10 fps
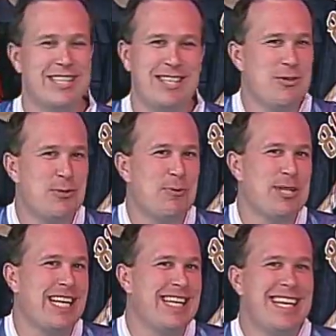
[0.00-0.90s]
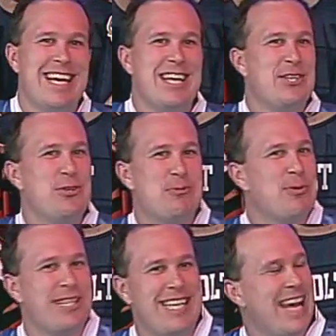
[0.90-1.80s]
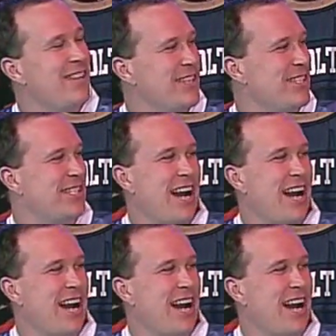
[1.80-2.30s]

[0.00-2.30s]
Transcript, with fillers: I like you, man. You're, the, you're, crazy. You just put the nail in his you're